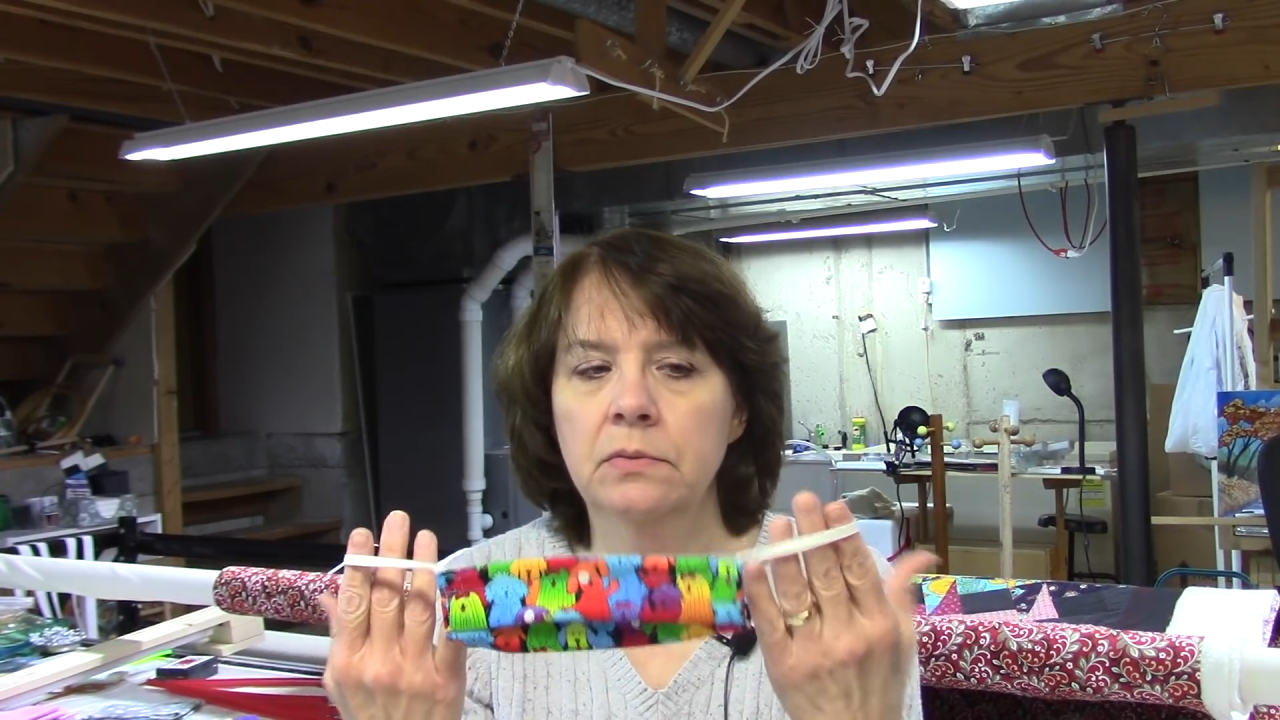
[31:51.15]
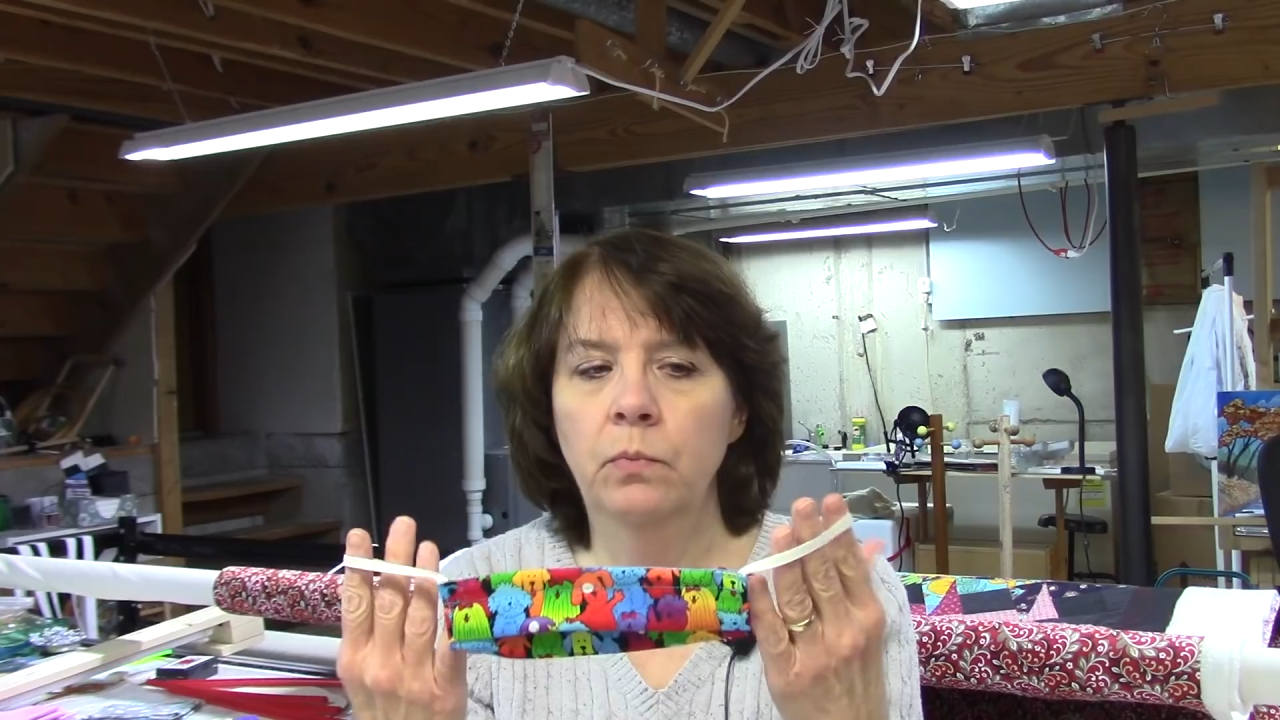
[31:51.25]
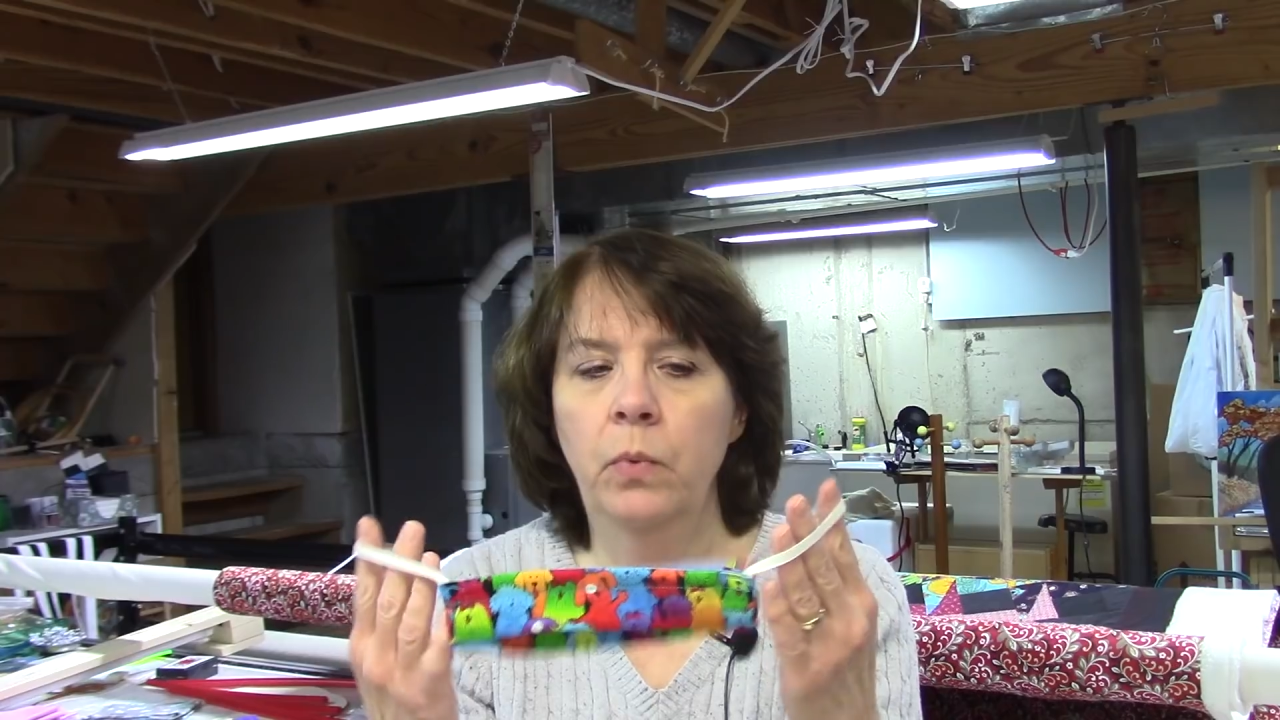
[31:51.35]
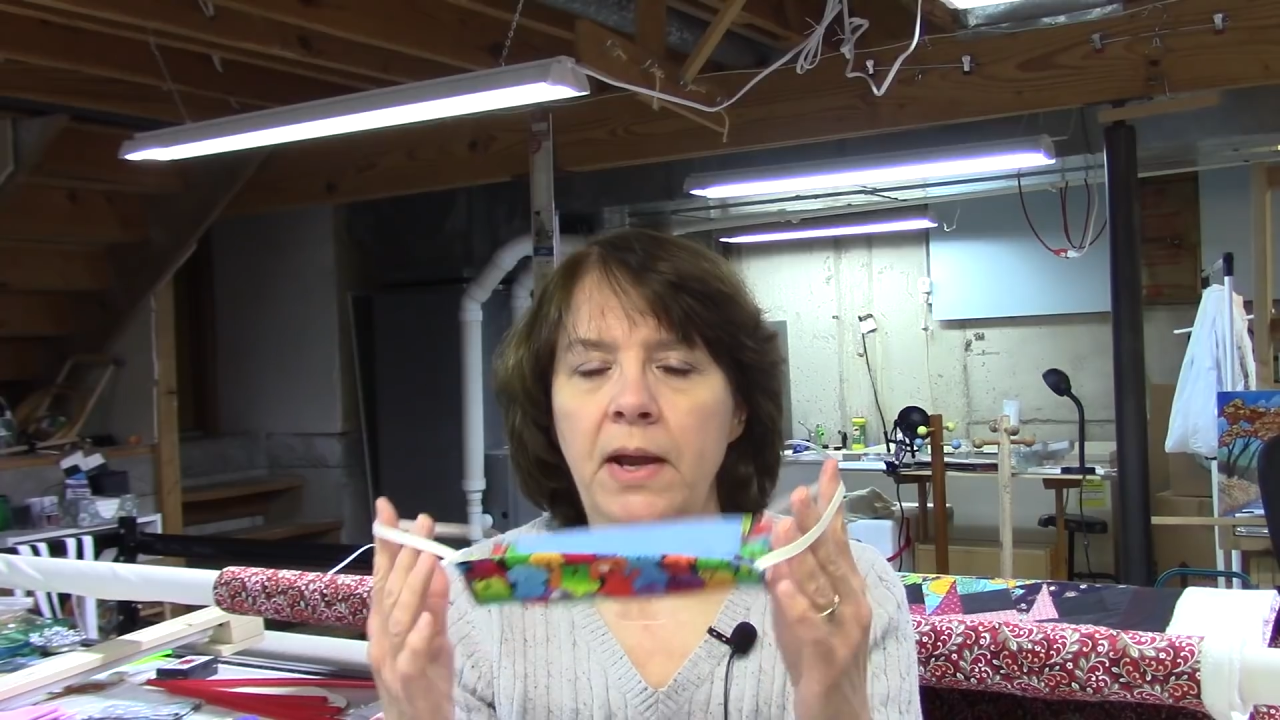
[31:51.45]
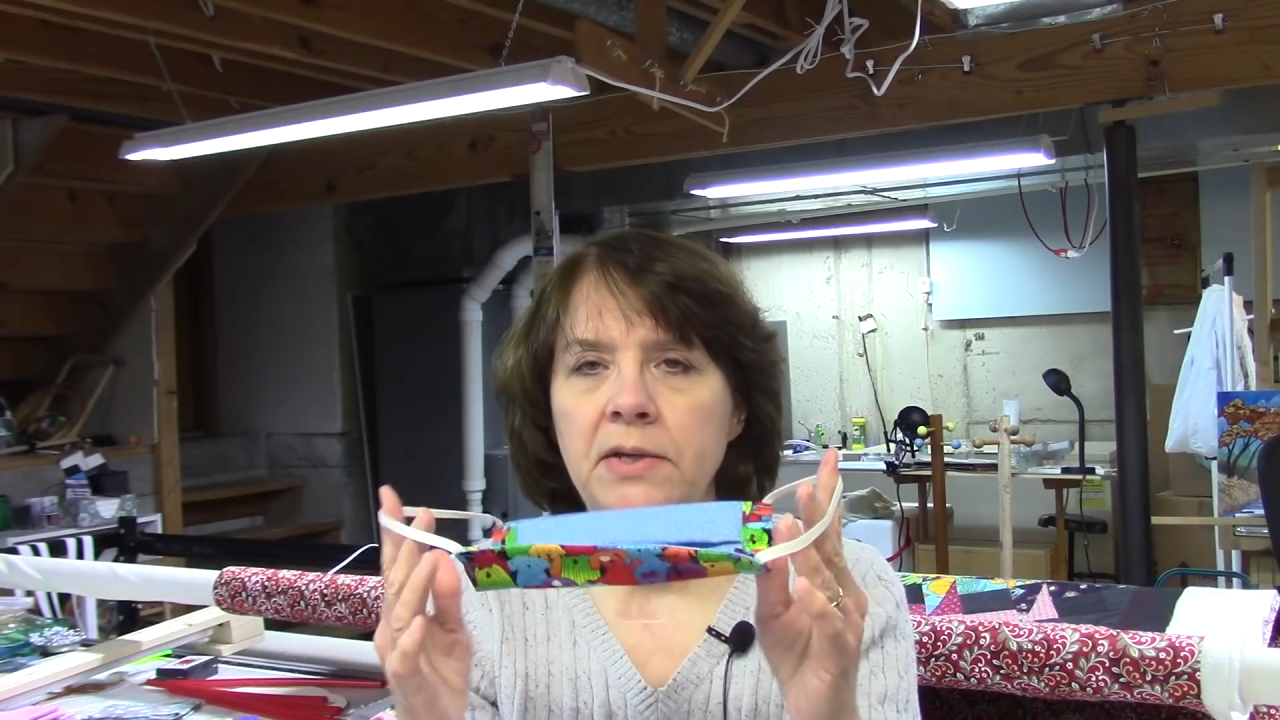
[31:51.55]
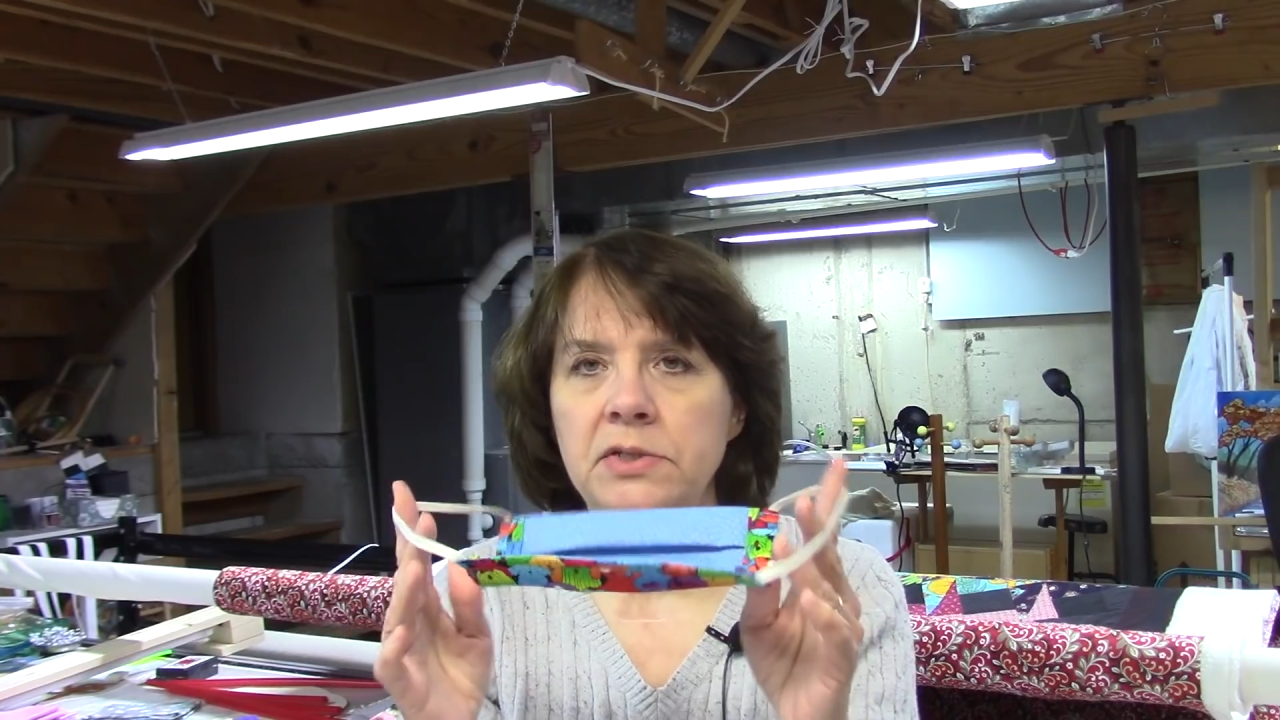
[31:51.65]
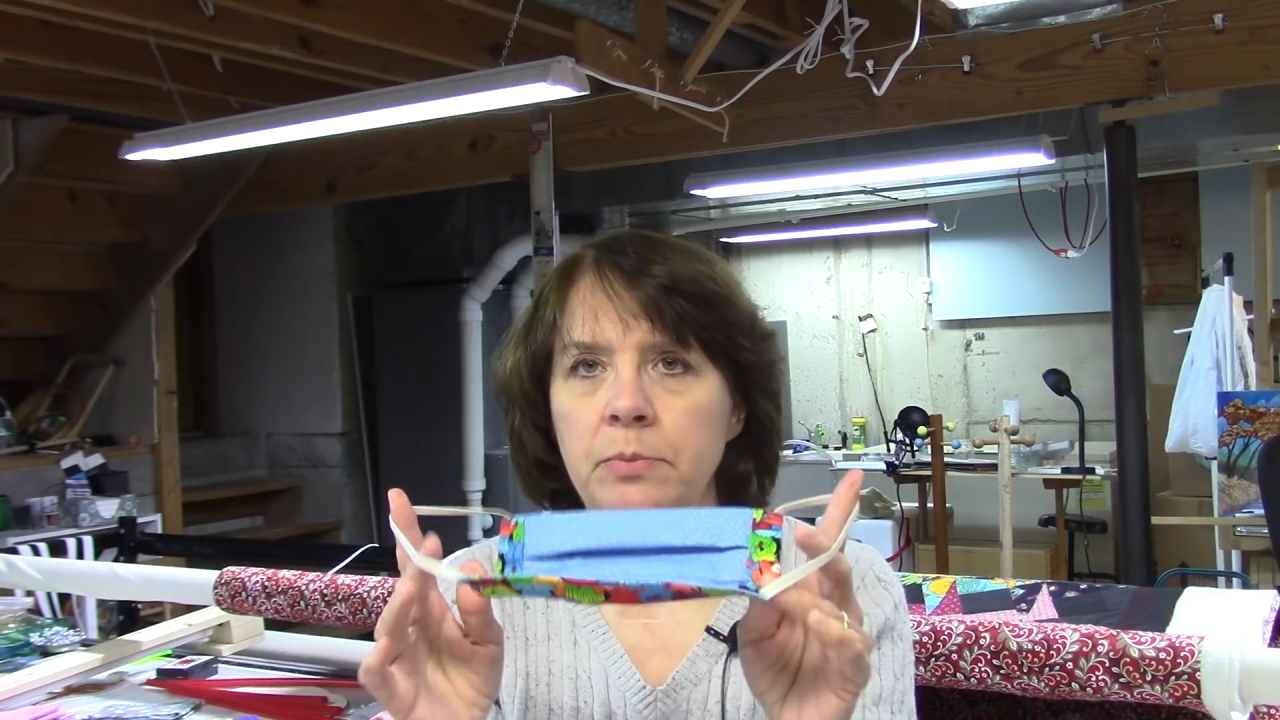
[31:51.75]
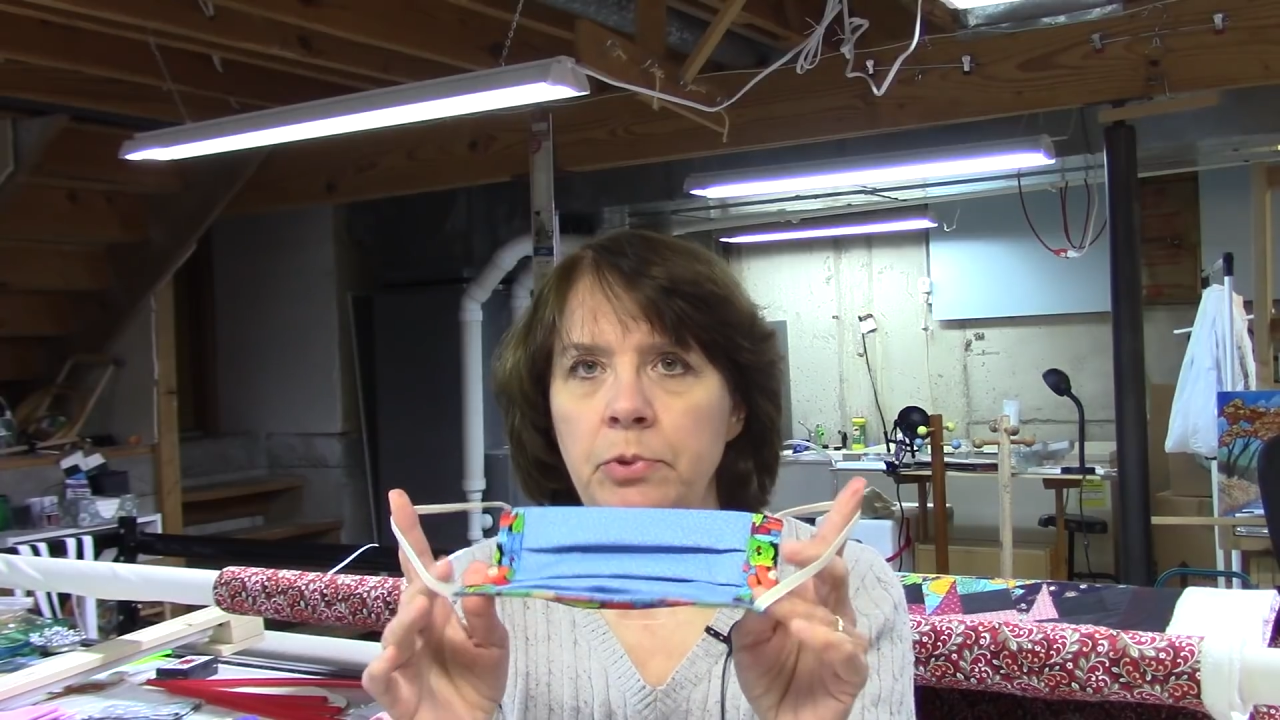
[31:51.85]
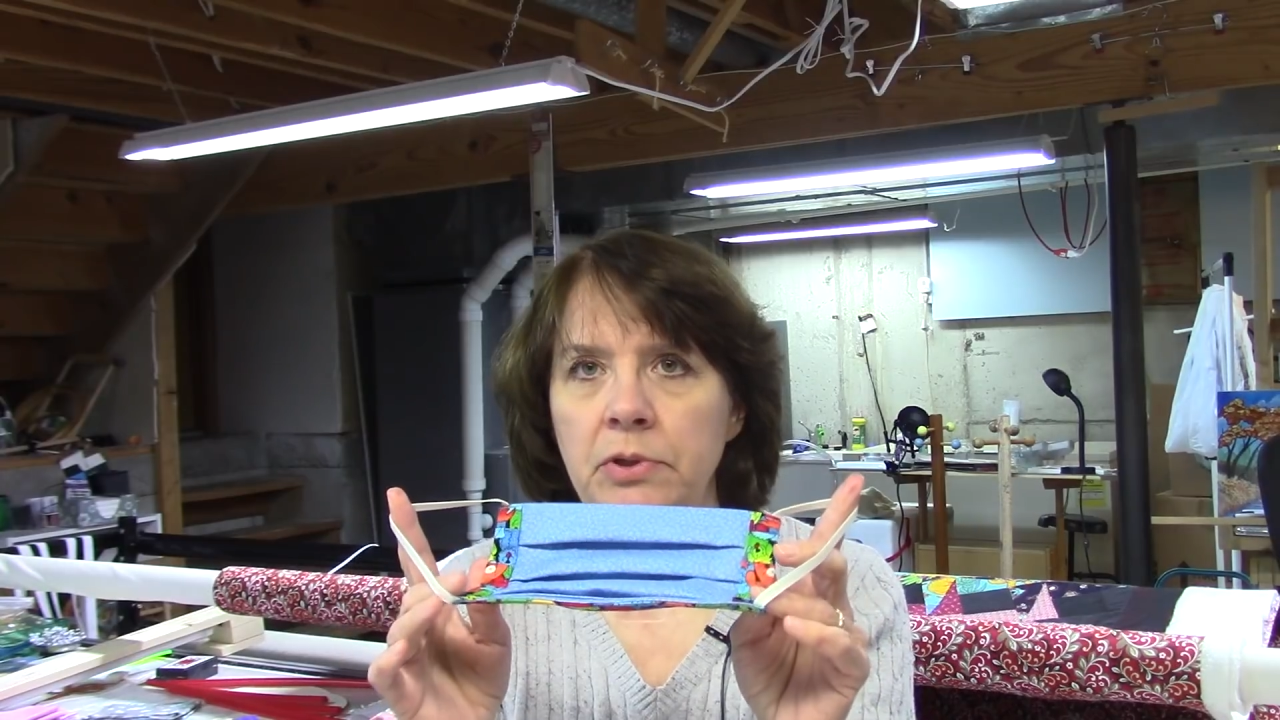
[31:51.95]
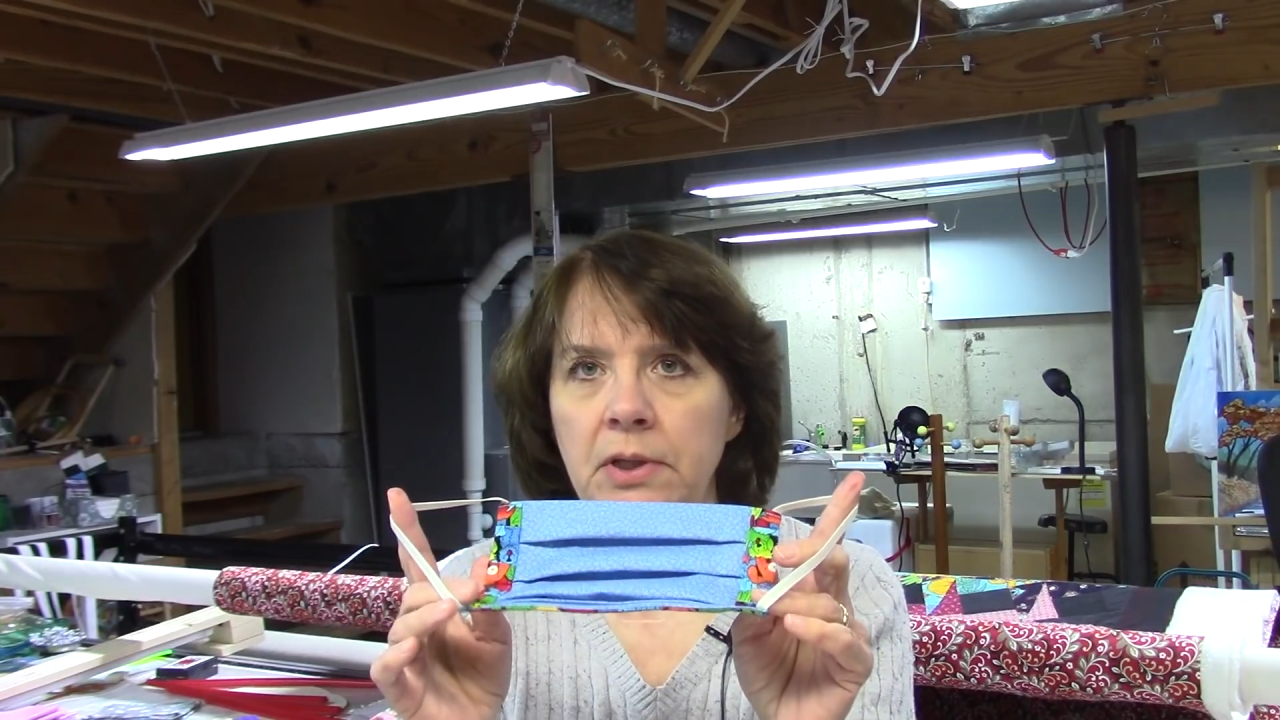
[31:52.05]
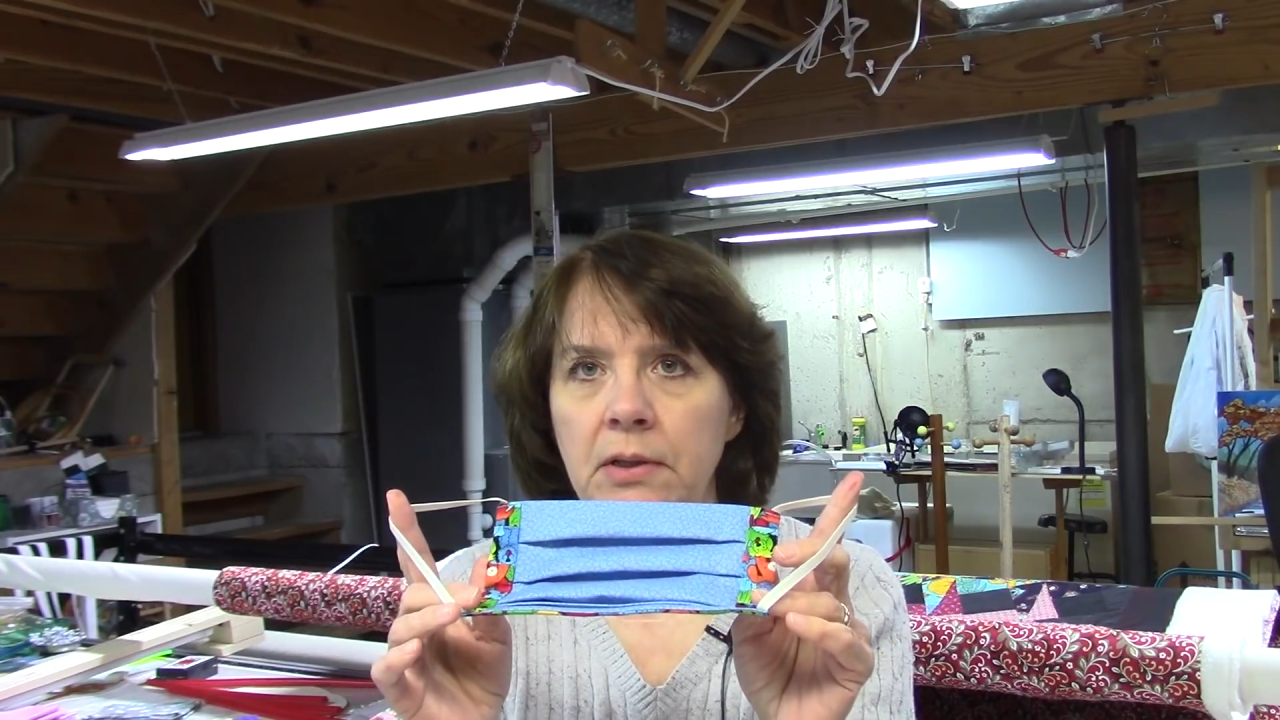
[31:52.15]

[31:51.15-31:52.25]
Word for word: ways to put the